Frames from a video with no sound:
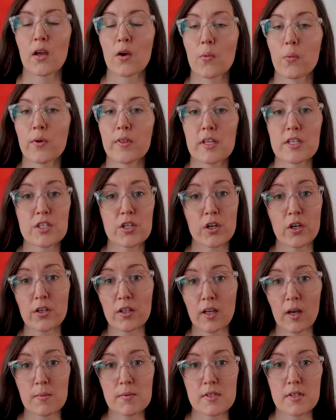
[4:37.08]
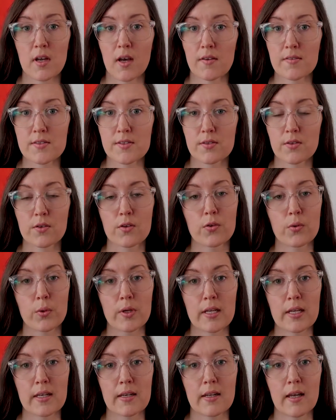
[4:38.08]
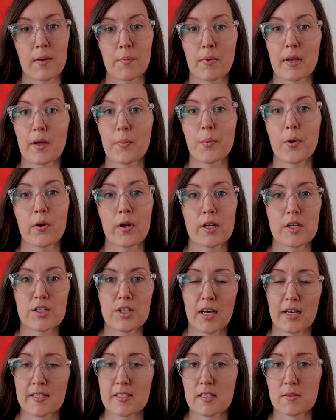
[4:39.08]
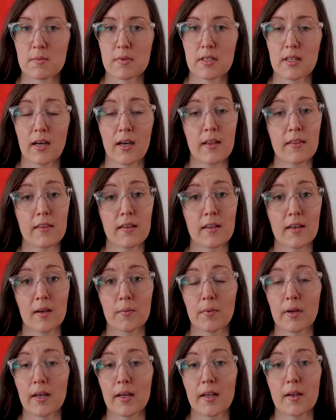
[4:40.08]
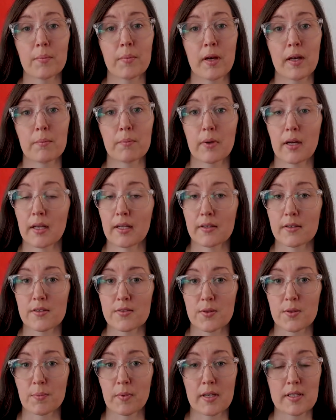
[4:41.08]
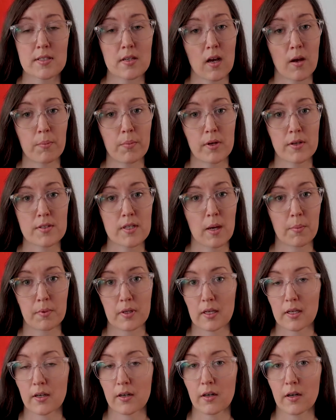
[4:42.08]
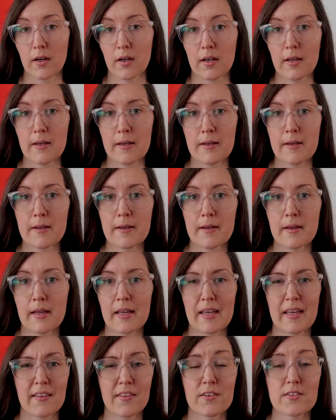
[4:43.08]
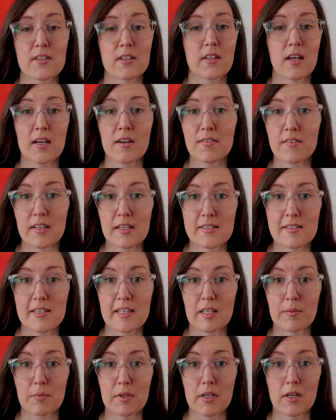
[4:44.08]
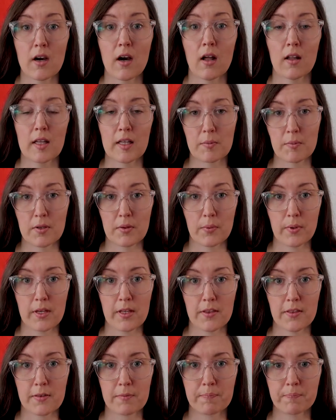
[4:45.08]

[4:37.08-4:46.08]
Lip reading: When the turn comes an offsuit queen and my opponent checks to me, I think I'm ahead by miles with my top pair top kicker, and there's a lot of things he can be calling me with.